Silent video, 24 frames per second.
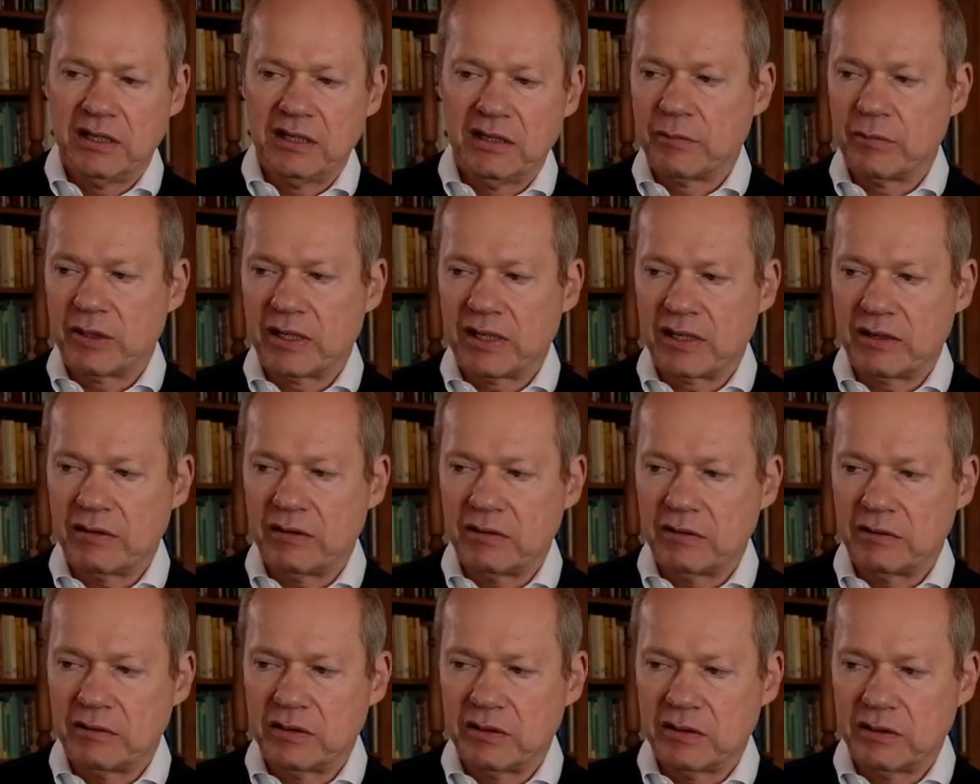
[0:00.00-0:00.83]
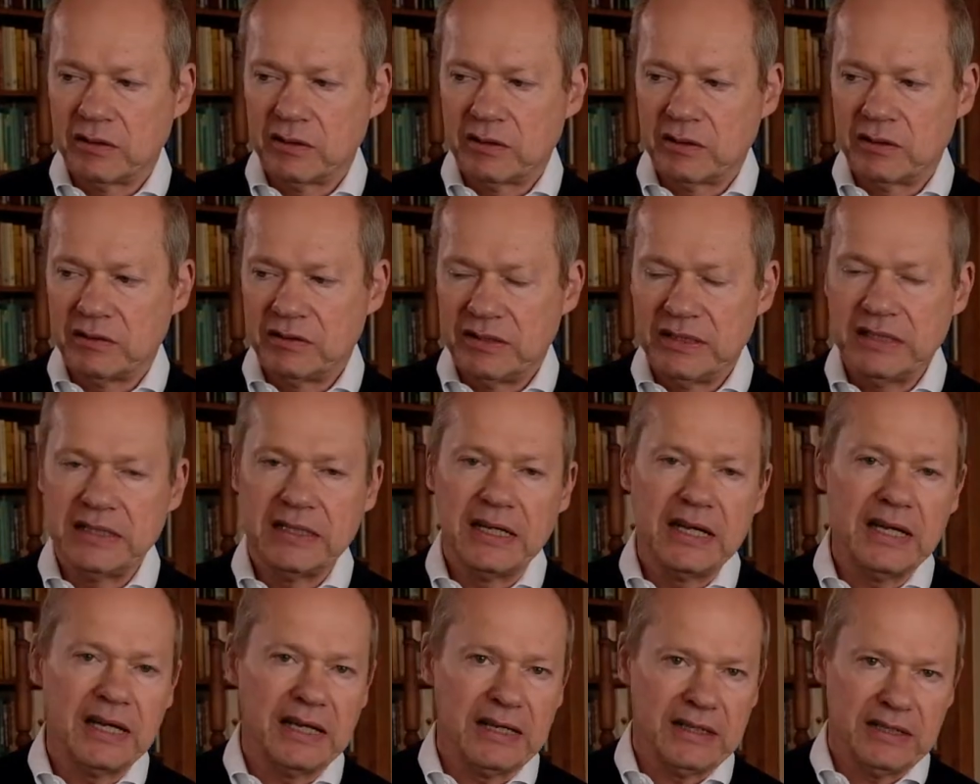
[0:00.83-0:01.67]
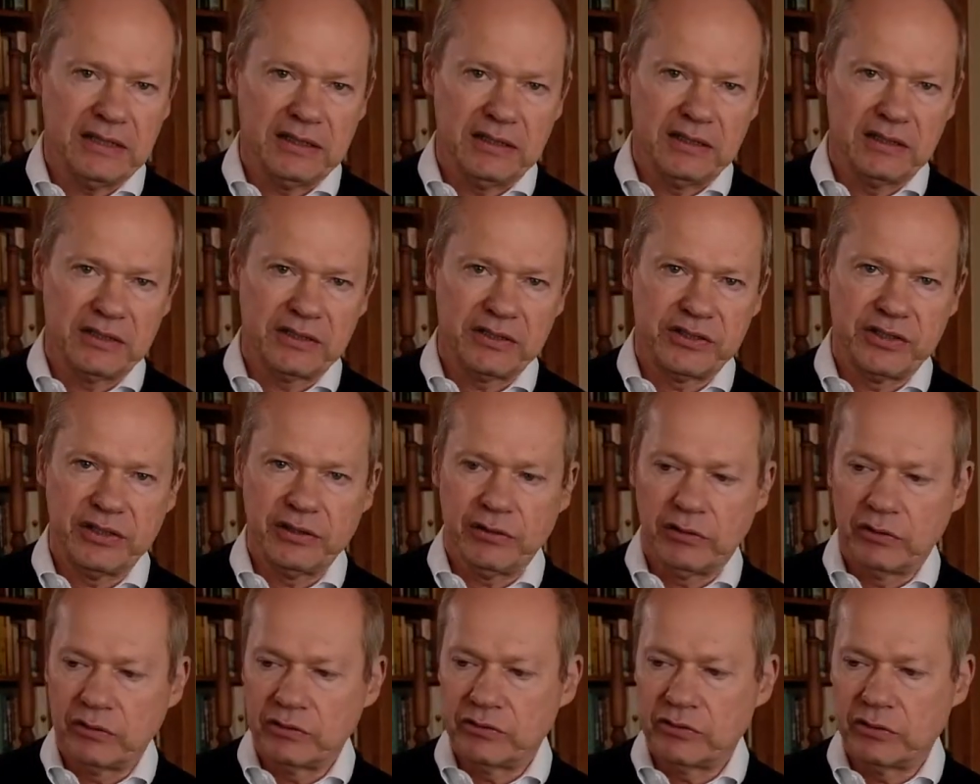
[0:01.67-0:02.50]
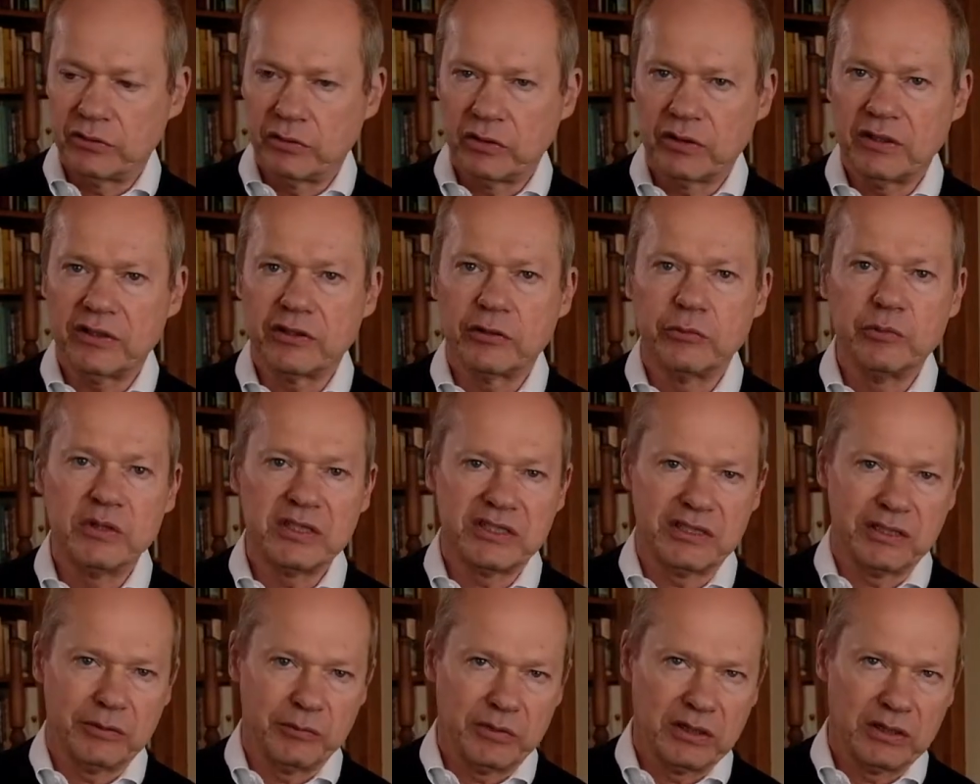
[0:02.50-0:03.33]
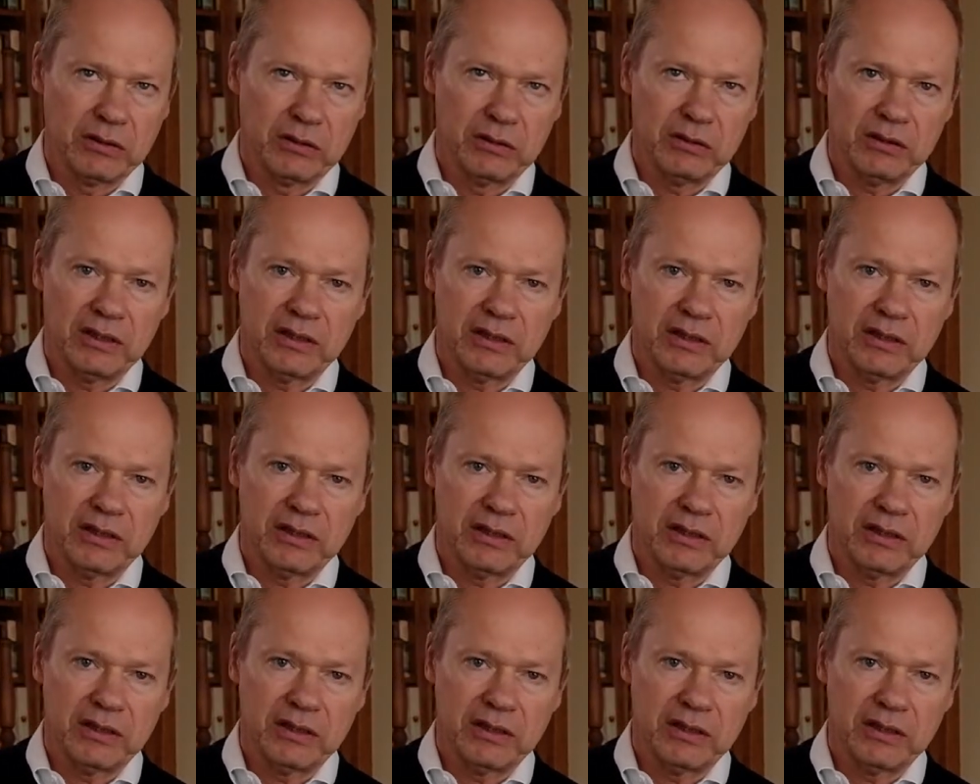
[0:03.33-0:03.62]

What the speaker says: But our DNA is still to look at the missing middle.